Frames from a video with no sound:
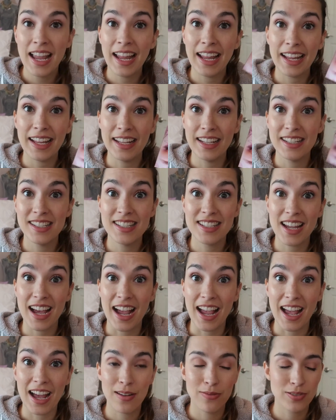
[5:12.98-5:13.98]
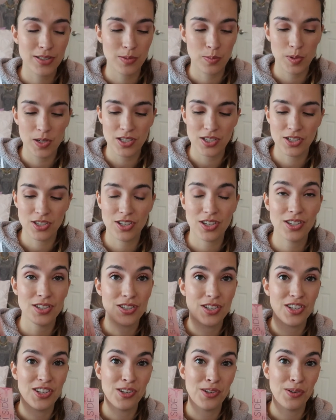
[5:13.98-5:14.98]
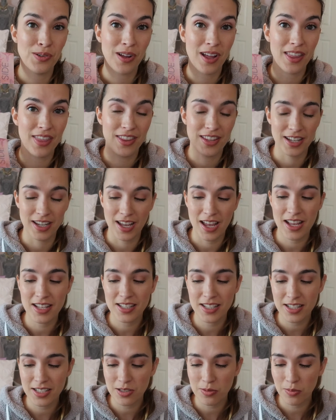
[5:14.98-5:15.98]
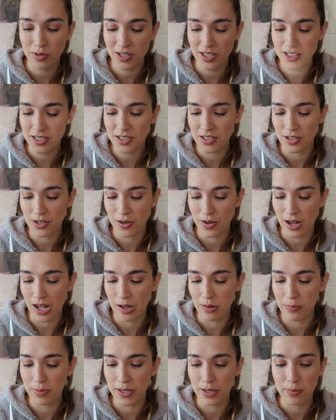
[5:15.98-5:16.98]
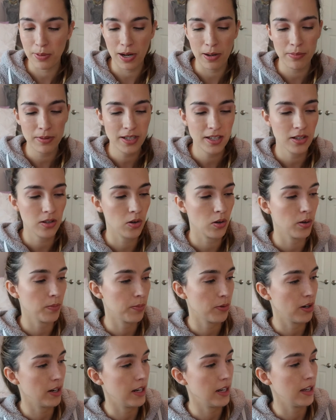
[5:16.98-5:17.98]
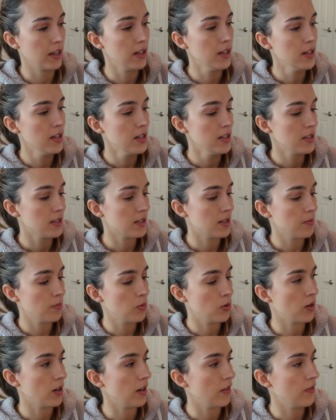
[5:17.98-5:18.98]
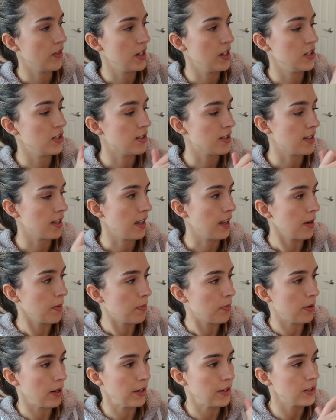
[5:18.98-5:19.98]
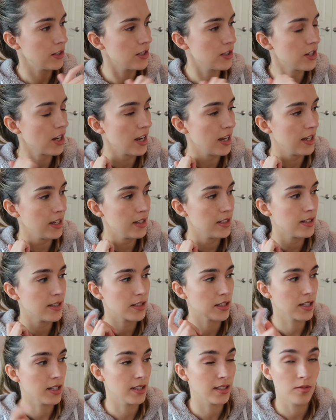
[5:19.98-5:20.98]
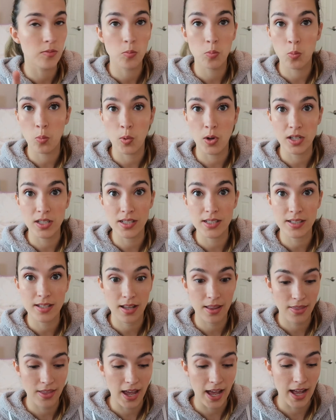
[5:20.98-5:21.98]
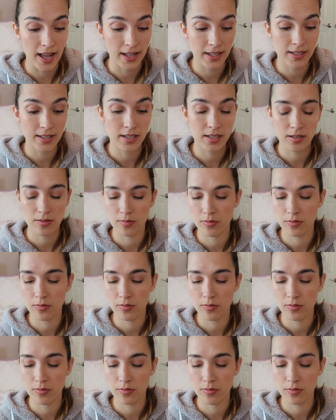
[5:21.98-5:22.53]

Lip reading: And I have switched to the Essence one, so I'll be probably incorporating some more of these like brighter shades once that